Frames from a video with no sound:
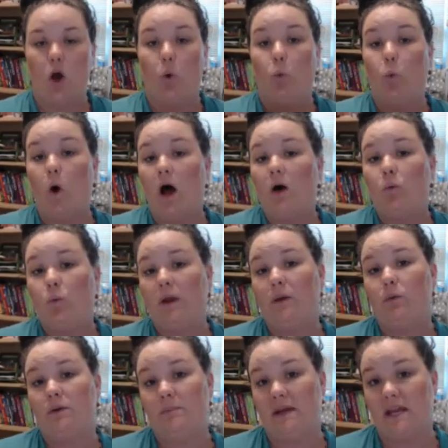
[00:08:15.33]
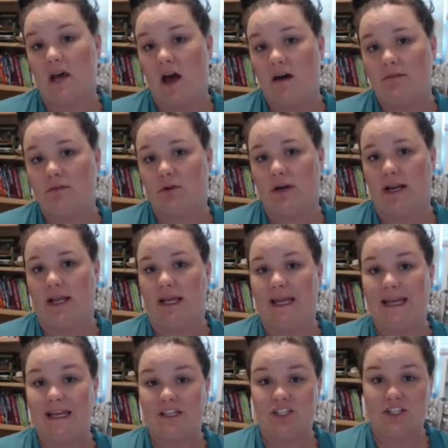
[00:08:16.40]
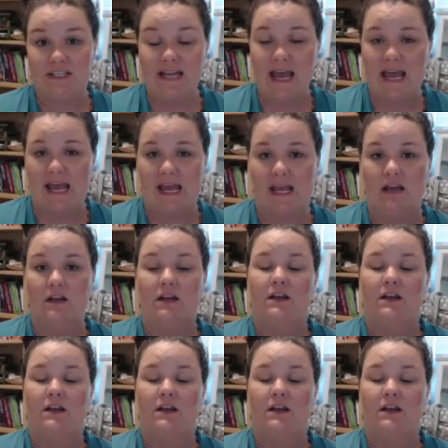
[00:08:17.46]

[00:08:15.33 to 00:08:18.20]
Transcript: what we would be covering each day